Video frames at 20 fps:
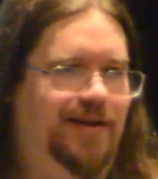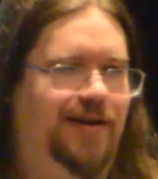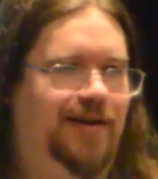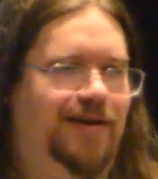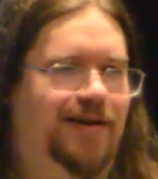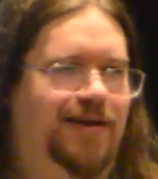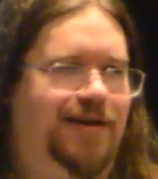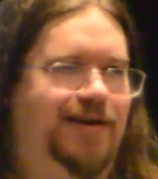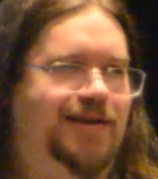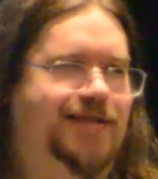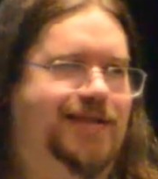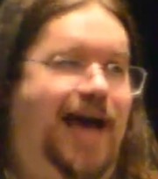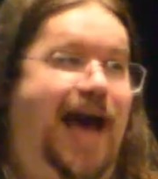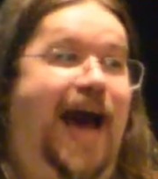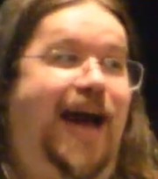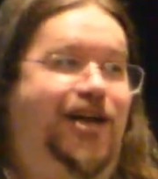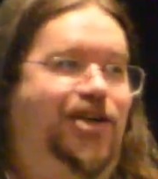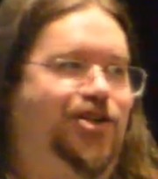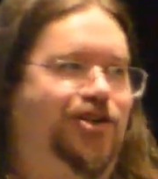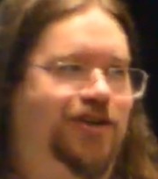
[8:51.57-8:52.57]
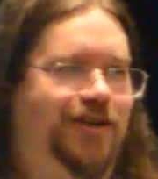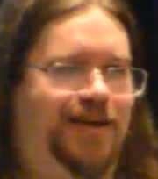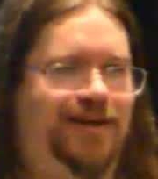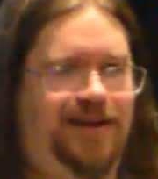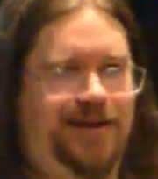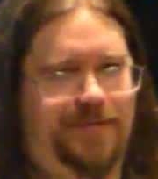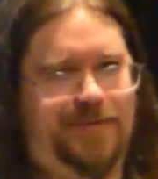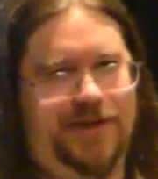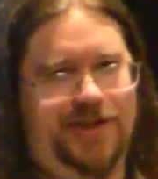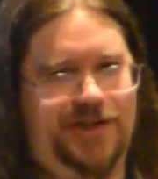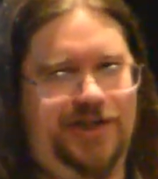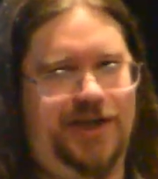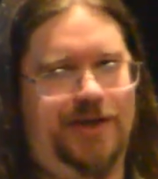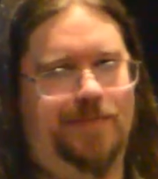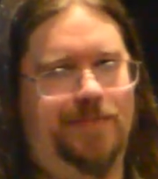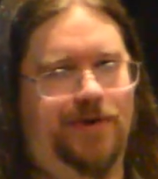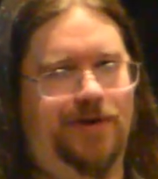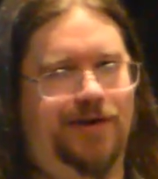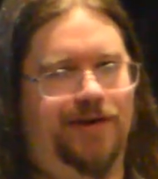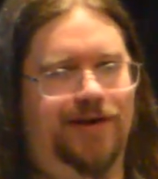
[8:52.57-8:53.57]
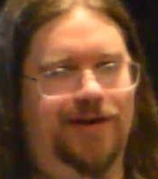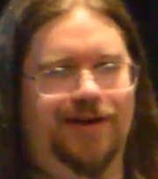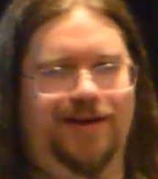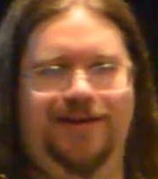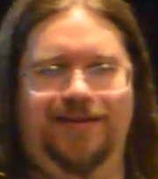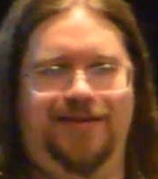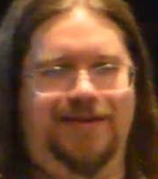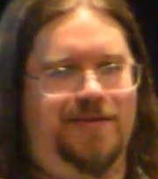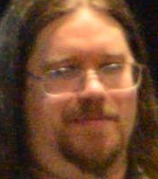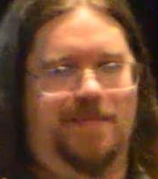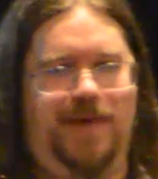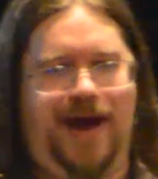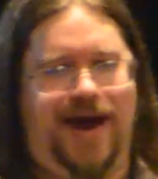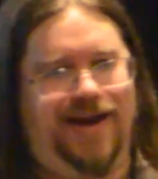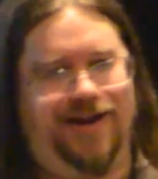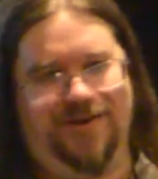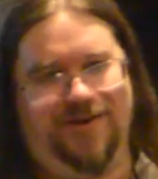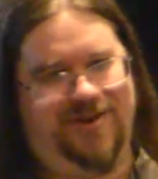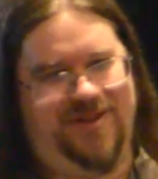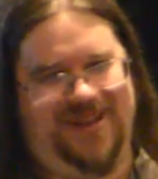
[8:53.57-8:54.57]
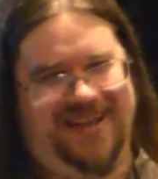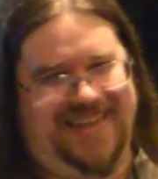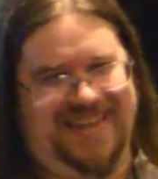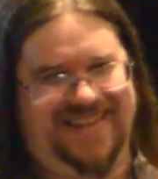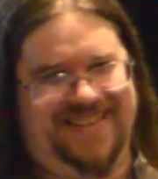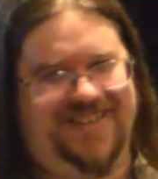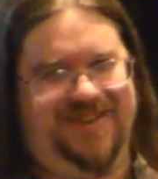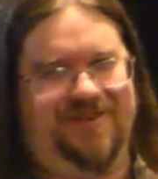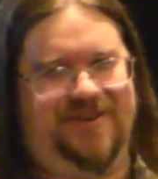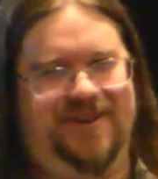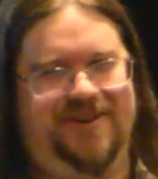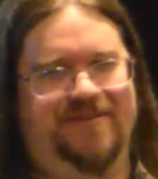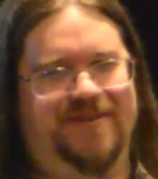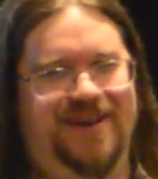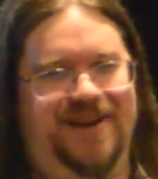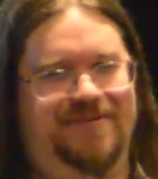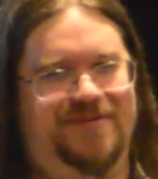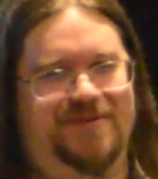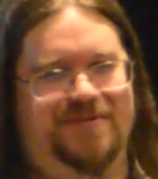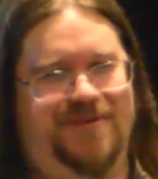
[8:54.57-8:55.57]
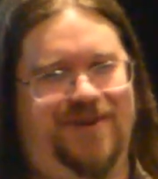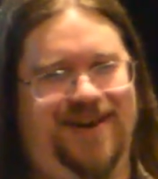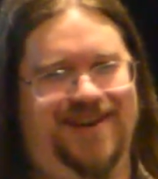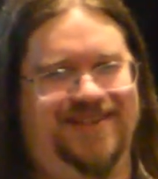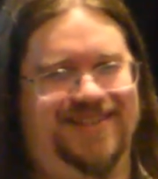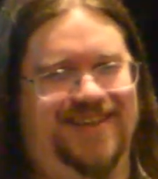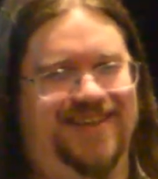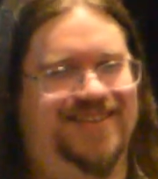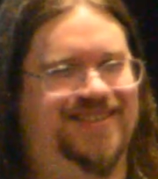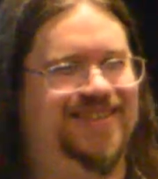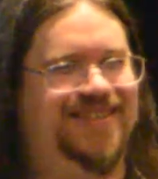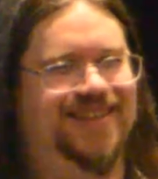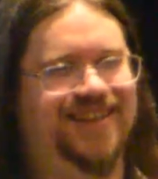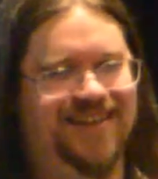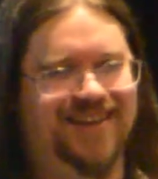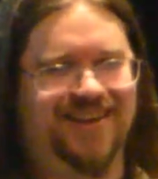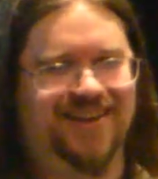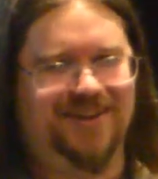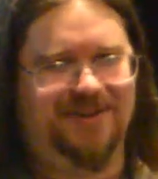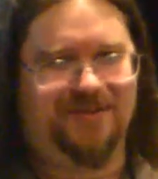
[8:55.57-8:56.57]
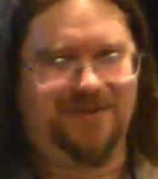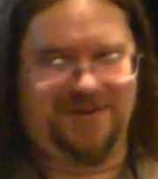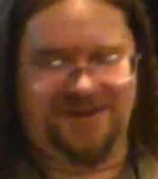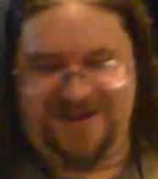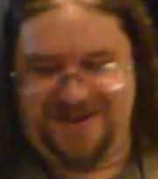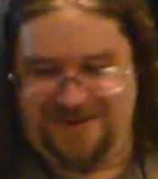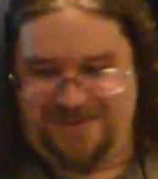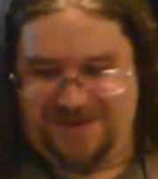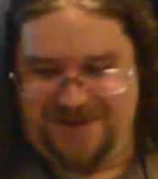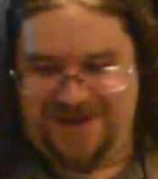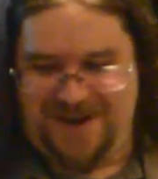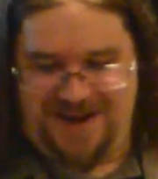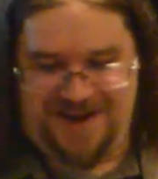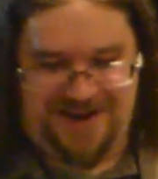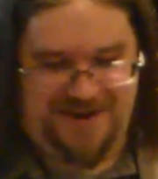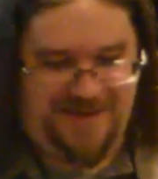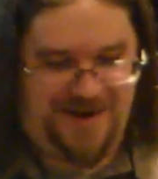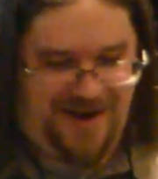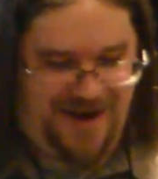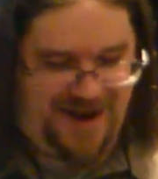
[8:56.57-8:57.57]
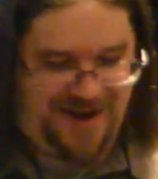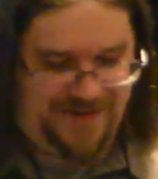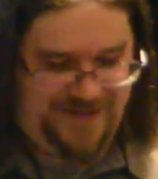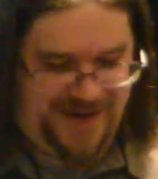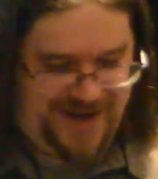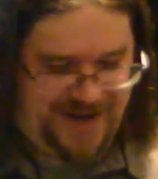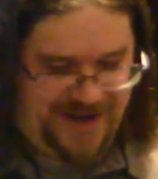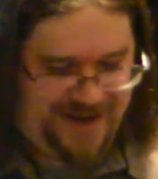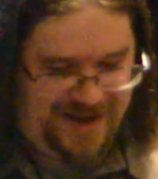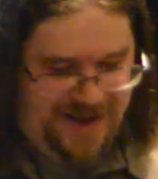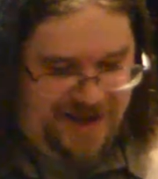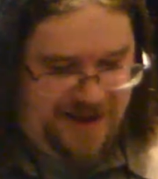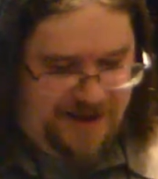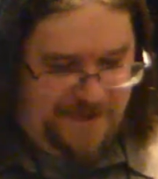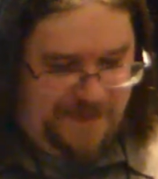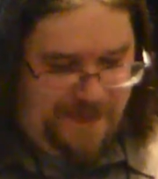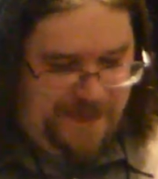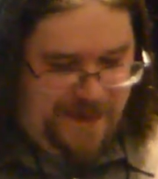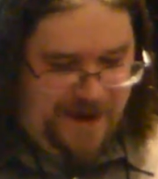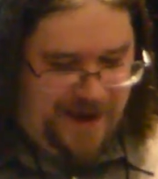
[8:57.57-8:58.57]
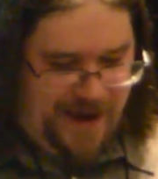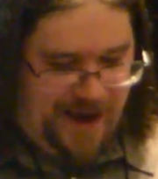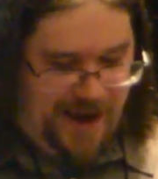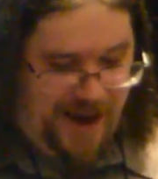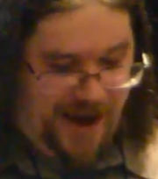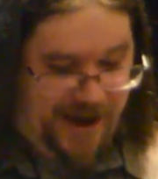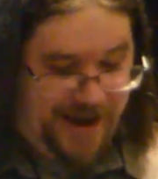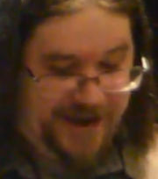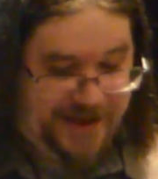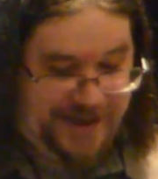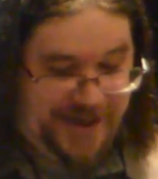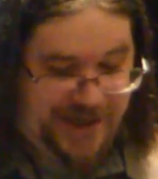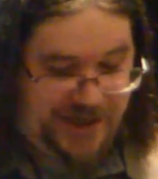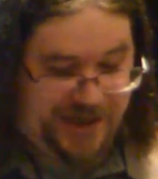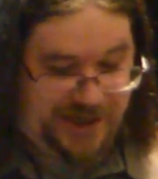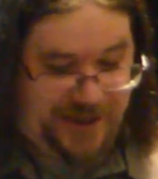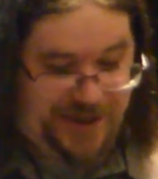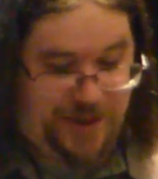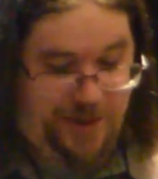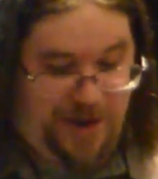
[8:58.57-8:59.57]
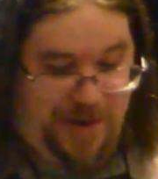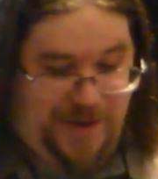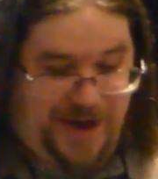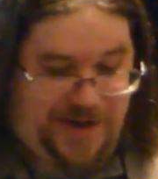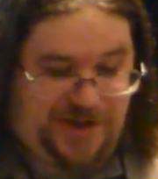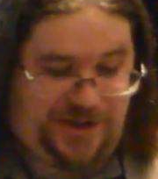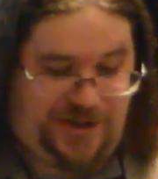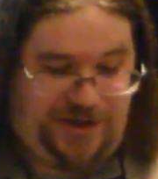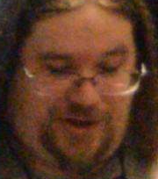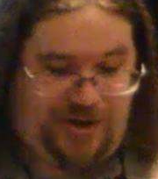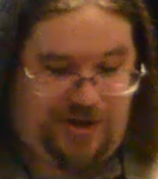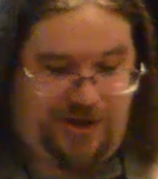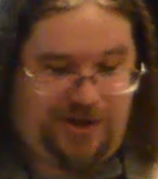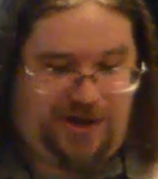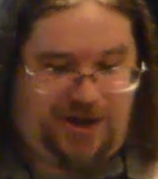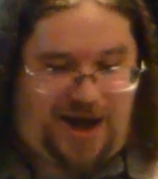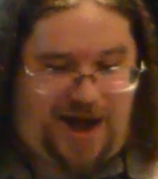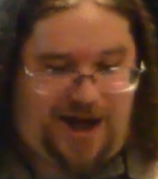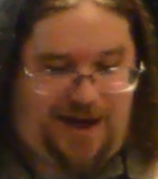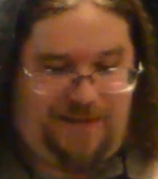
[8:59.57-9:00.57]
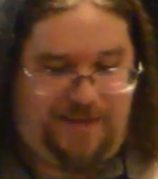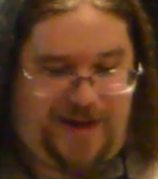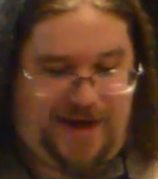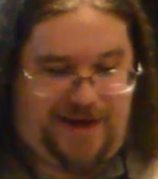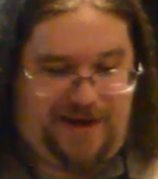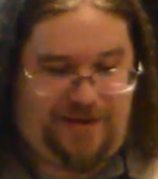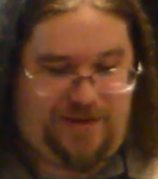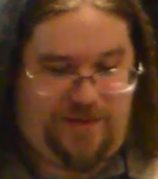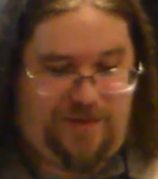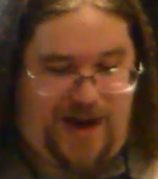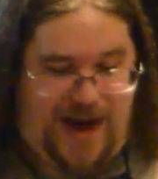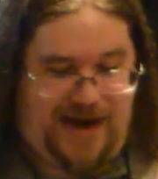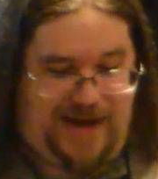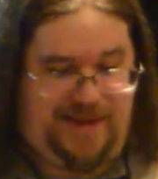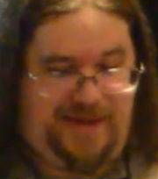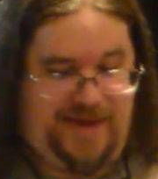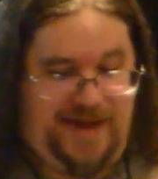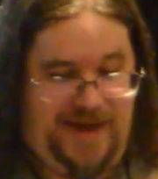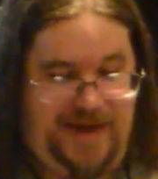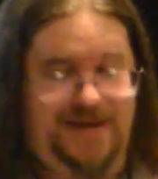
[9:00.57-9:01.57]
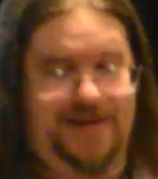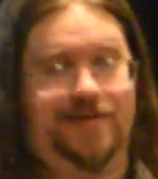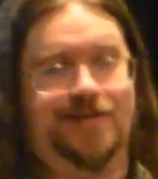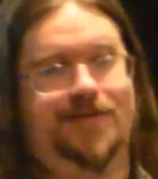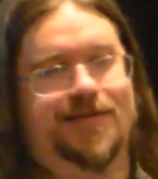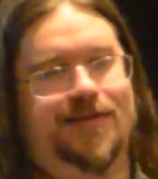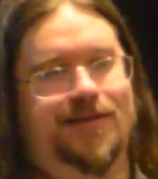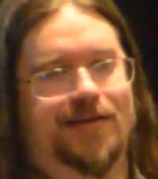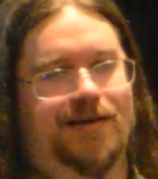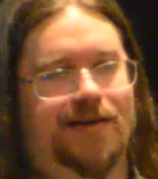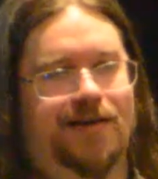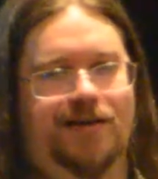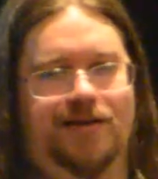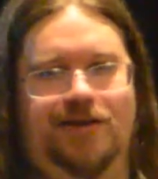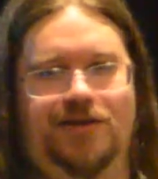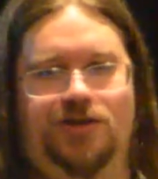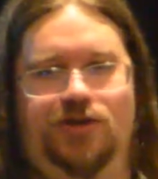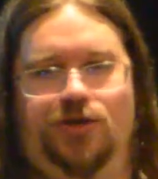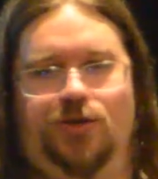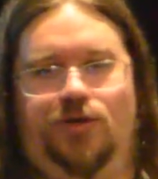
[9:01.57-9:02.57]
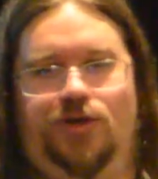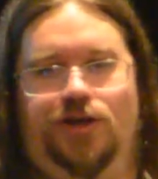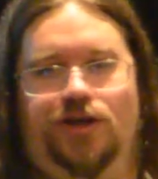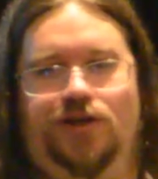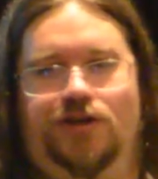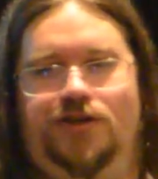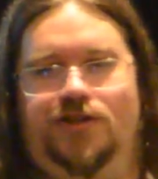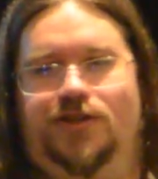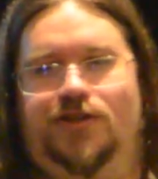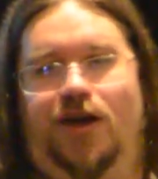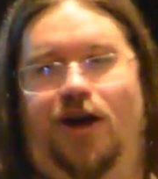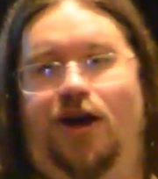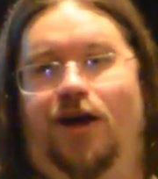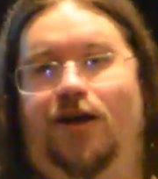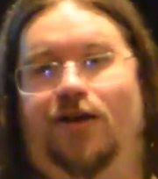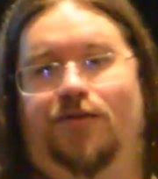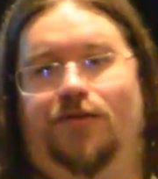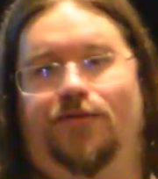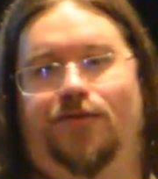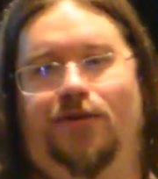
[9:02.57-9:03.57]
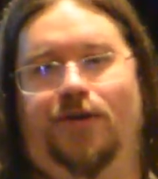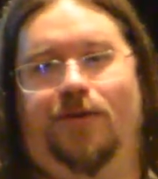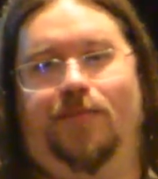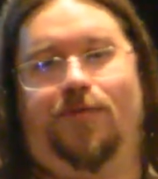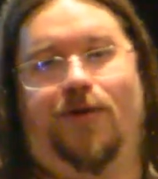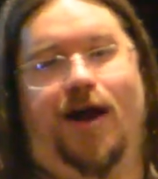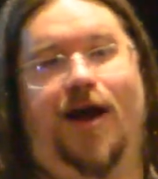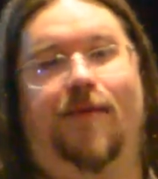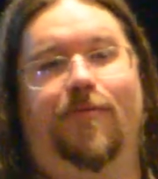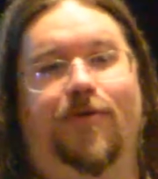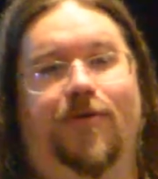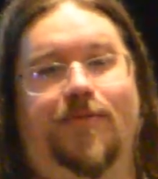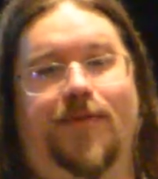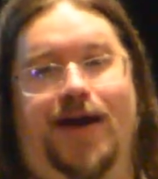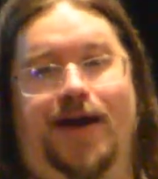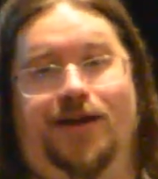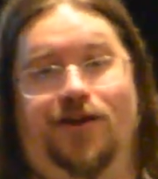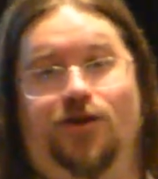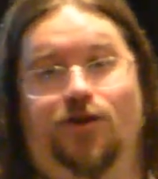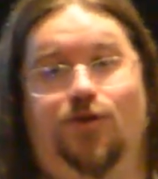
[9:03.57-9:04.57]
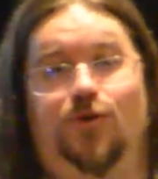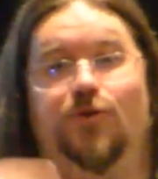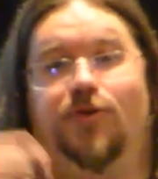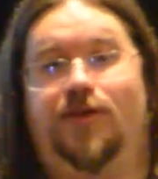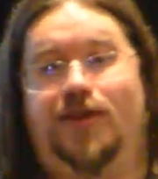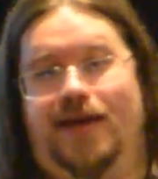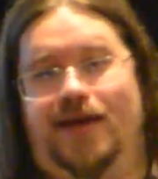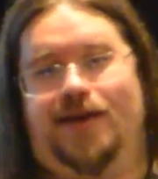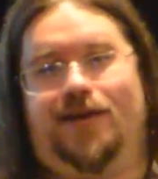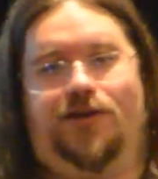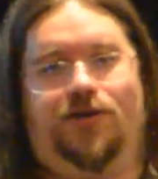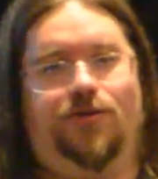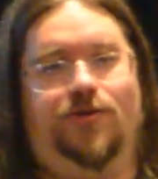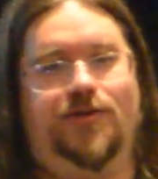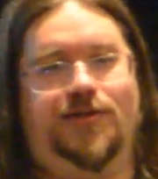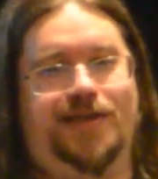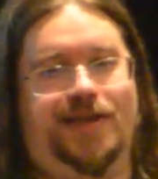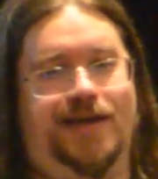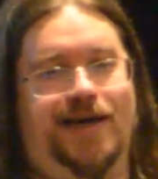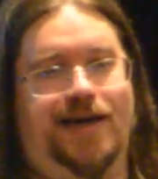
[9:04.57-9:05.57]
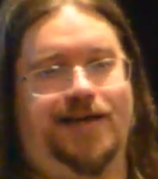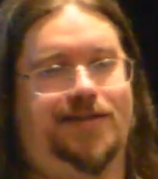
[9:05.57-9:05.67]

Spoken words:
is actually going to be cheaper than manually doing whatever process we're talking about automating. Additionally, you want to make sure you're automating the right things, because you could solve a problem that you think you see as an